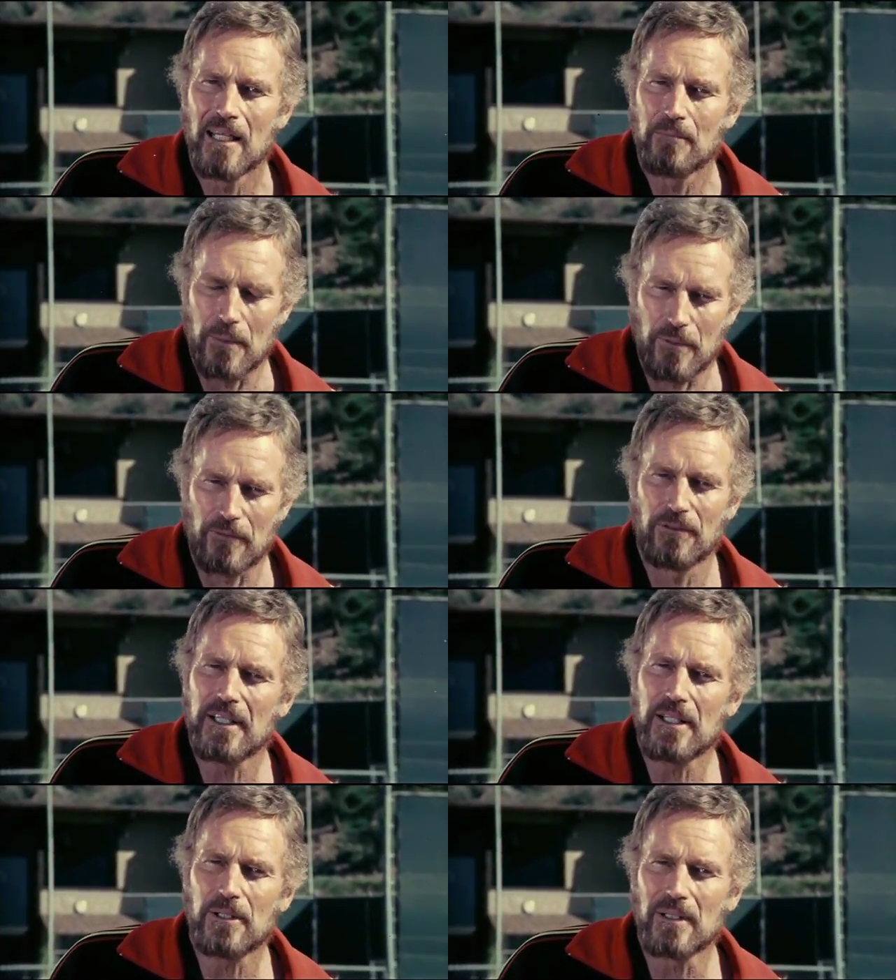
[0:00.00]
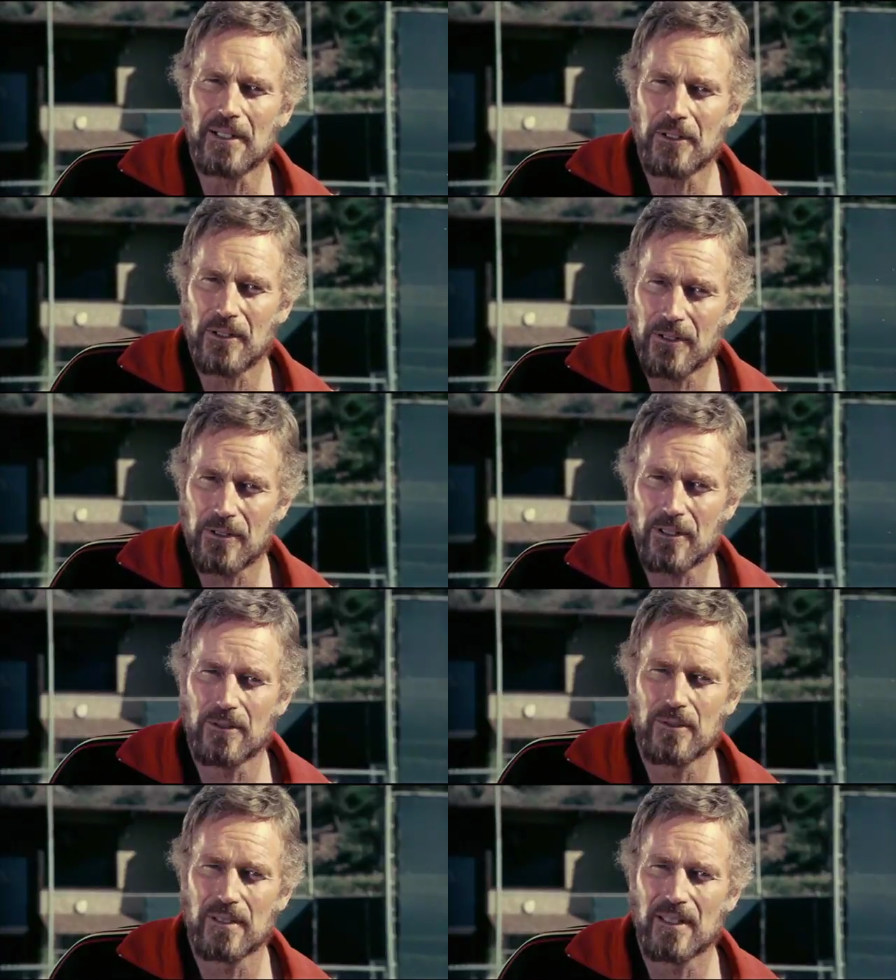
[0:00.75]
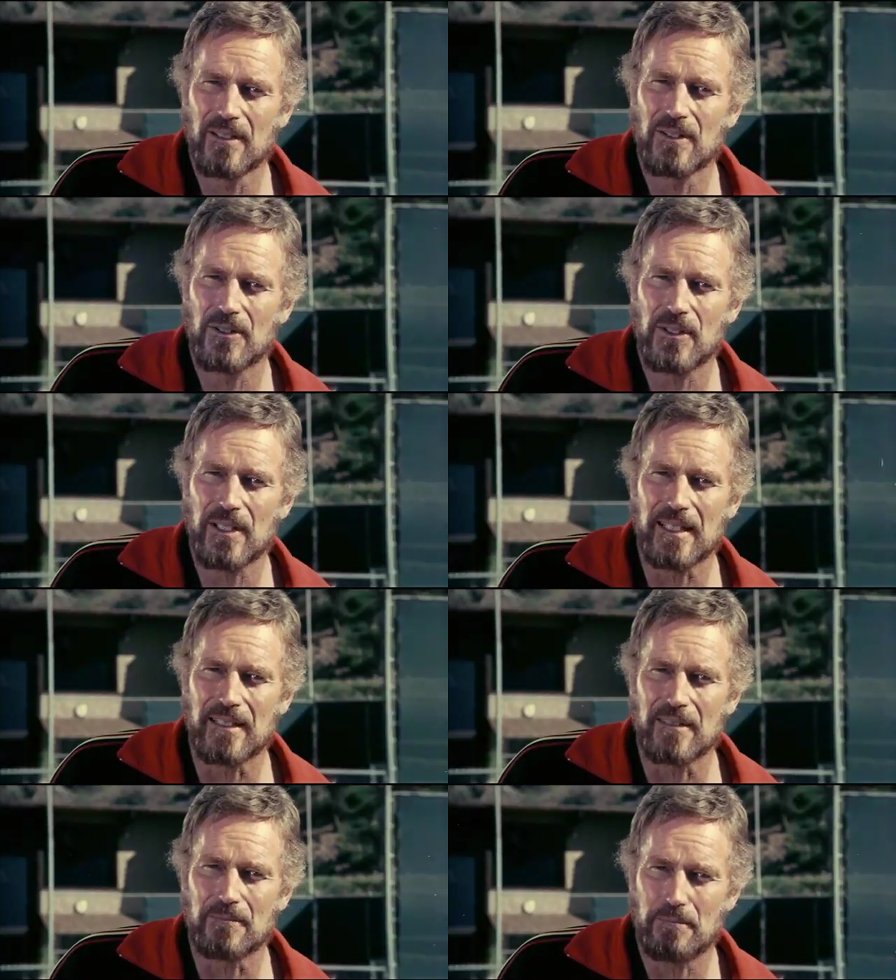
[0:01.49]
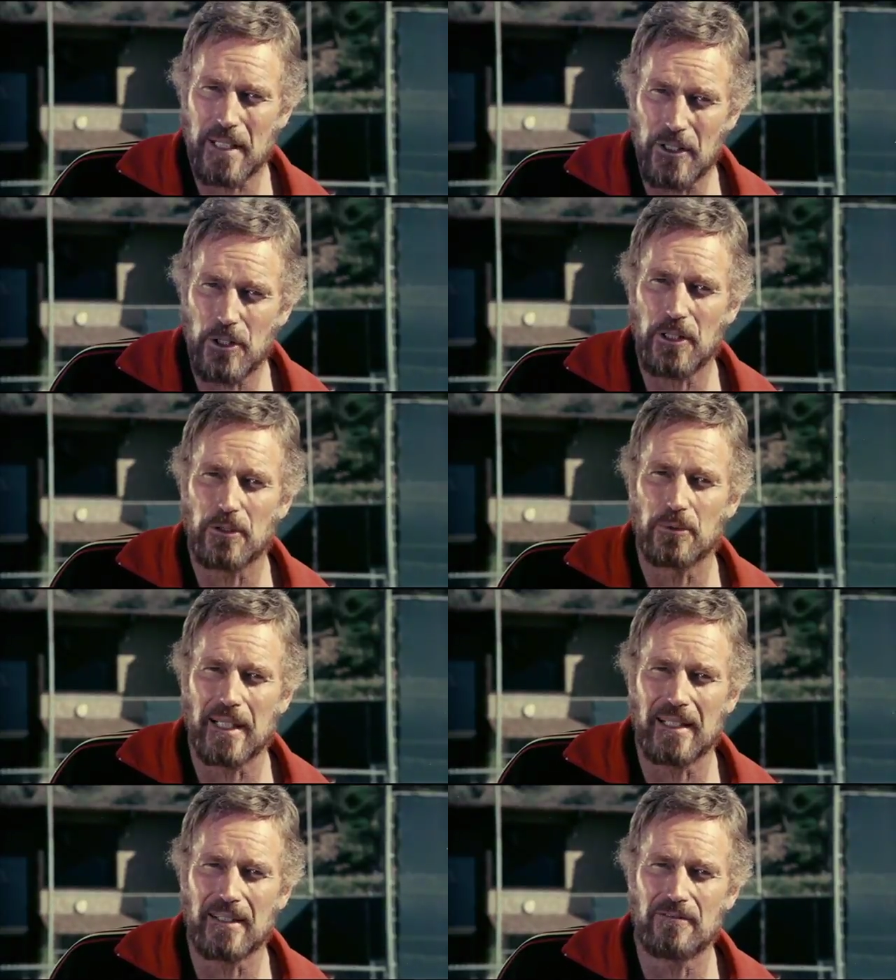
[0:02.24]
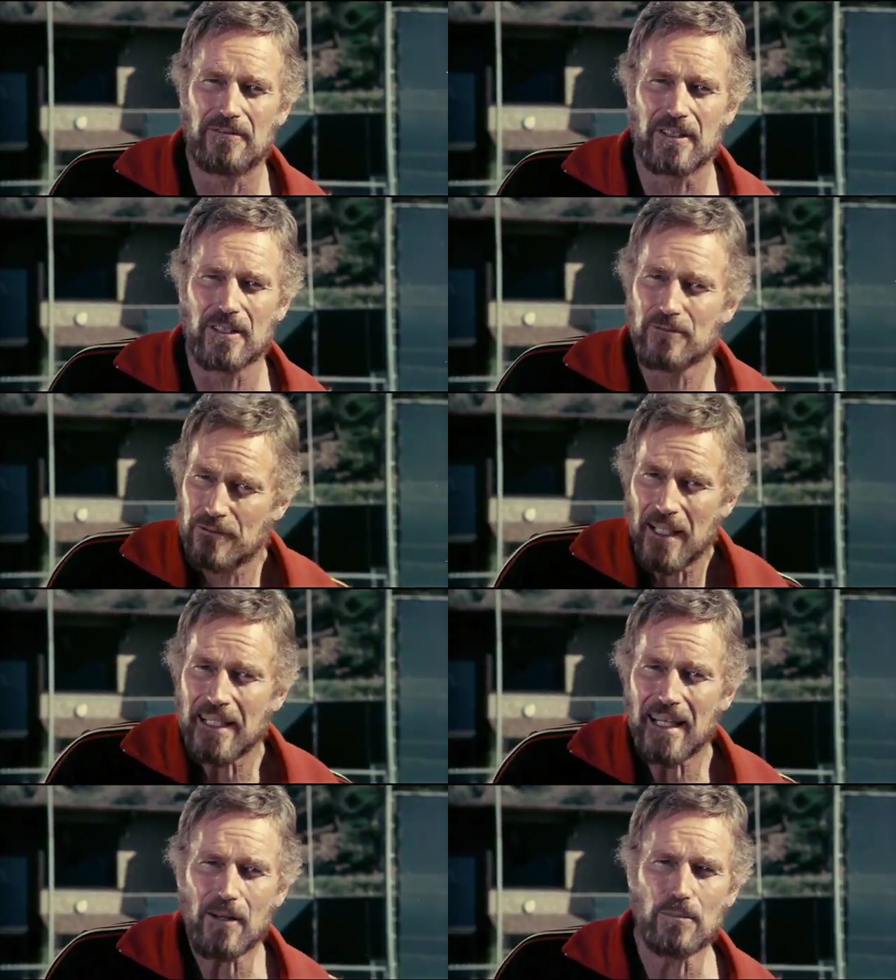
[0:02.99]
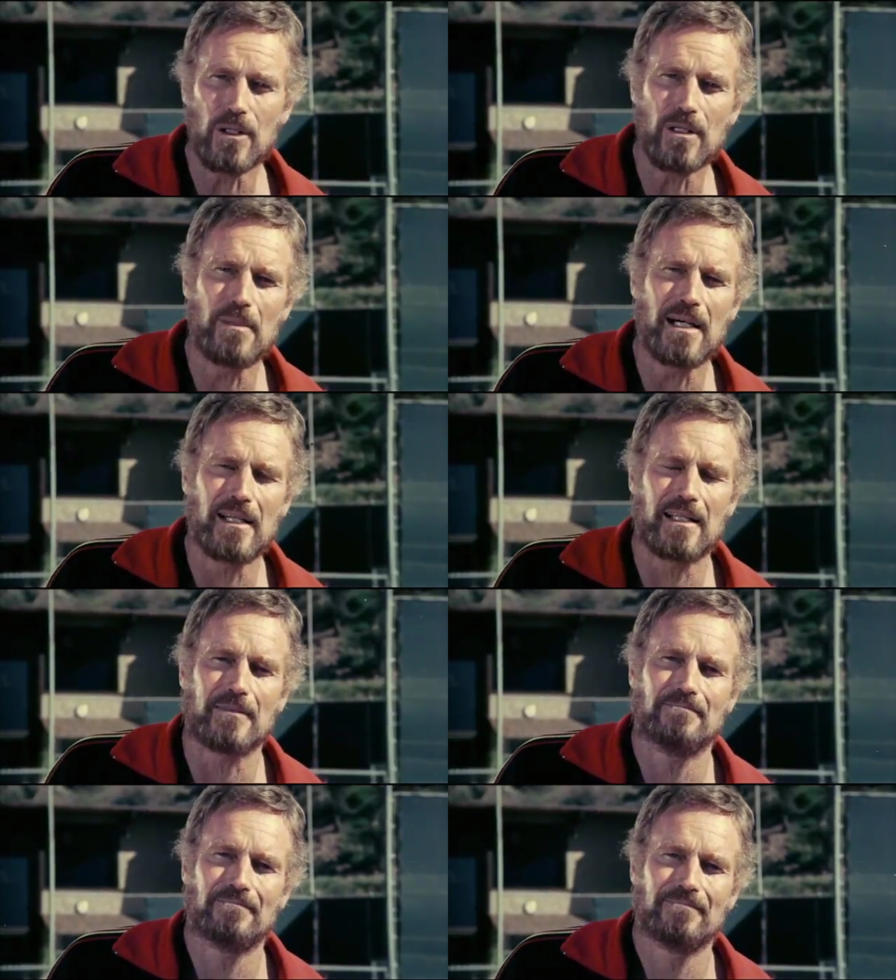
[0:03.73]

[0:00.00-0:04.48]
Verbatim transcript: But before you let your children go to see a PG rated film, find out more about it.